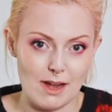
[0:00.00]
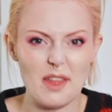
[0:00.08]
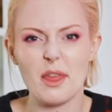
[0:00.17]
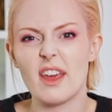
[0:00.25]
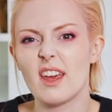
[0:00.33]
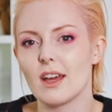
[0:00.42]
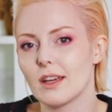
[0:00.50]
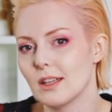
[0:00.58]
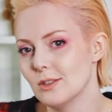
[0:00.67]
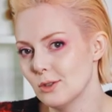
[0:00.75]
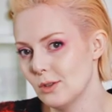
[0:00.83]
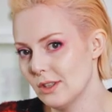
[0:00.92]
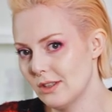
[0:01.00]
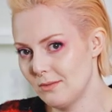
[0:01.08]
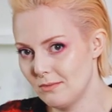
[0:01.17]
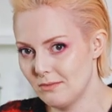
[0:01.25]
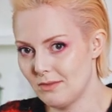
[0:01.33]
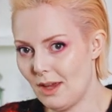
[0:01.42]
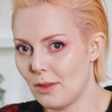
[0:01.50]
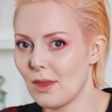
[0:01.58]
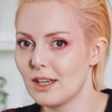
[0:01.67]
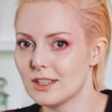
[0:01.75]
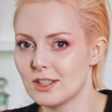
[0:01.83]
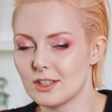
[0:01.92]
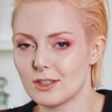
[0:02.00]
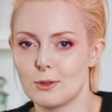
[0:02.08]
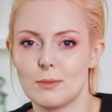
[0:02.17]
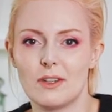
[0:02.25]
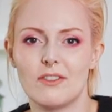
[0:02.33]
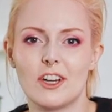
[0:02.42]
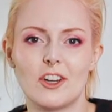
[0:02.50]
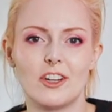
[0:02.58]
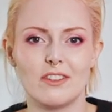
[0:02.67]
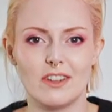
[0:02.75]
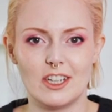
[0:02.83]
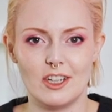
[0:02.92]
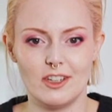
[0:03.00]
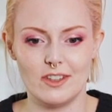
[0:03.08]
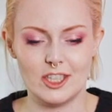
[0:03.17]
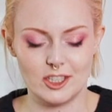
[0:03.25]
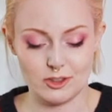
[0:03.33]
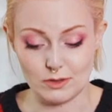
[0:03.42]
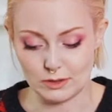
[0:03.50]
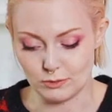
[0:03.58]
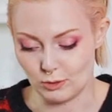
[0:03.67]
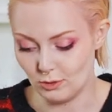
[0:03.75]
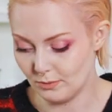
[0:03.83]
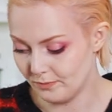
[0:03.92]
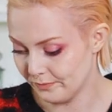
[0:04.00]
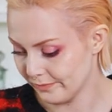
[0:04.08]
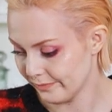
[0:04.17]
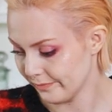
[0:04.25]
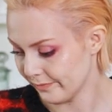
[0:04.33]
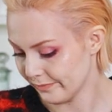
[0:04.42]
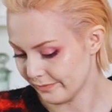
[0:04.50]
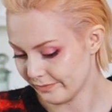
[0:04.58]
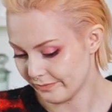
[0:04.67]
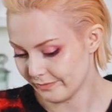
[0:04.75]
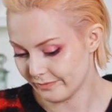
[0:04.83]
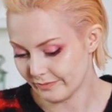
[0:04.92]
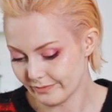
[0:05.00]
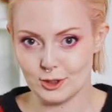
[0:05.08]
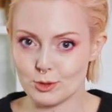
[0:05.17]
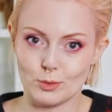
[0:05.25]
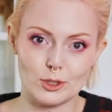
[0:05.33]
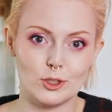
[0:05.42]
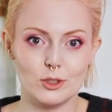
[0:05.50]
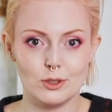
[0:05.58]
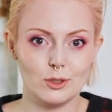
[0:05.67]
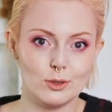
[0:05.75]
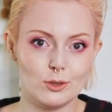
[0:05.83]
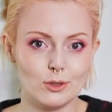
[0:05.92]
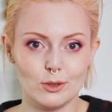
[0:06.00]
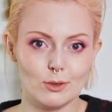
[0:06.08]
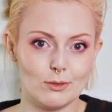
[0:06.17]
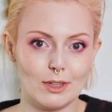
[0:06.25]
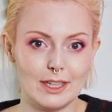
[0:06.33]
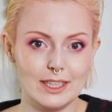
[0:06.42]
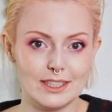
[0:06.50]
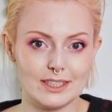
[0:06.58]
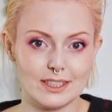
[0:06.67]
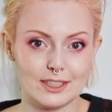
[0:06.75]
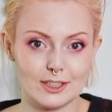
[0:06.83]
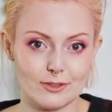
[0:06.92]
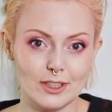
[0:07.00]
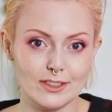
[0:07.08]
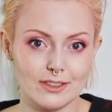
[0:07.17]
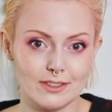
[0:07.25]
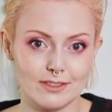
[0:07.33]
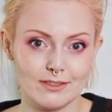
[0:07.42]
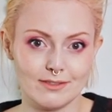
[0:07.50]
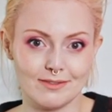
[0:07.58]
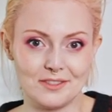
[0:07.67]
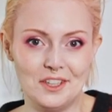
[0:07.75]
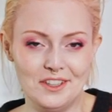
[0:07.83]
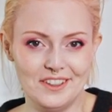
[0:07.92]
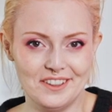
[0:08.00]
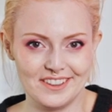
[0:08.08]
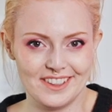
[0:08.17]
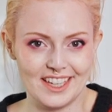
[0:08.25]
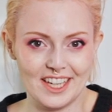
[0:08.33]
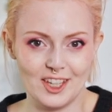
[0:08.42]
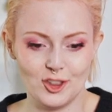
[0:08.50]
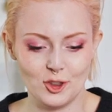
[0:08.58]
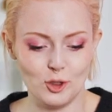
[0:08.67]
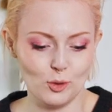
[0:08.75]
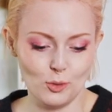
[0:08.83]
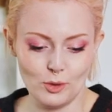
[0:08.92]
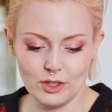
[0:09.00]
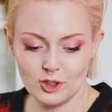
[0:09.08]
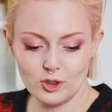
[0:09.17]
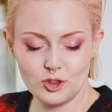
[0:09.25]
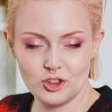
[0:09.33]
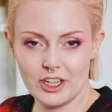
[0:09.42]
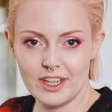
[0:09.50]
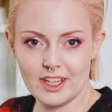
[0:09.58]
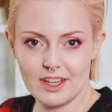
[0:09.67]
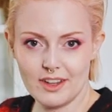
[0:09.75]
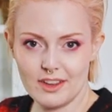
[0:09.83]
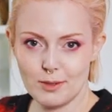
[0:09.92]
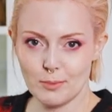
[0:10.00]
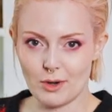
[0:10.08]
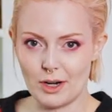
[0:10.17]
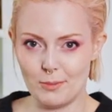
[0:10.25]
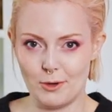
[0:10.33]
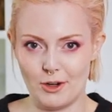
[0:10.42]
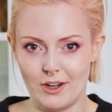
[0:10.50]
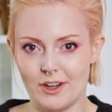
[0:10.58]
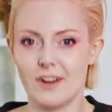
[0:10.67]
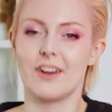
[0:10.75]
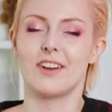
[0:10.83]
I think I can do it. I think it's just going to be very, very, very stressful. So what do you do to release stress? You shake the primer.